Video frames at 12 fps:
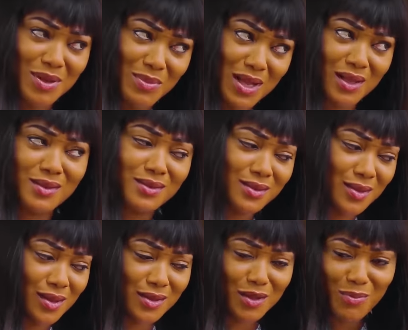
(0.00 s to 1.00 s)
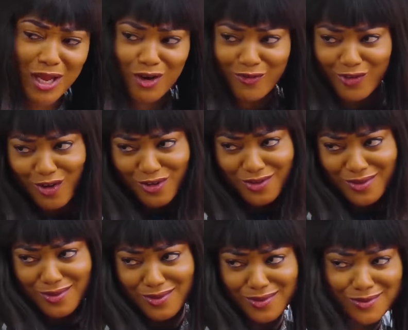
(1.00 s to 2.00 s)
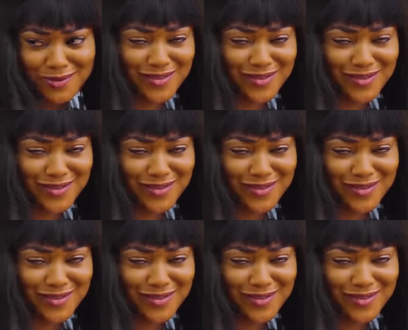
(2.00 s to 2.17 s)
Mama, the men, of course.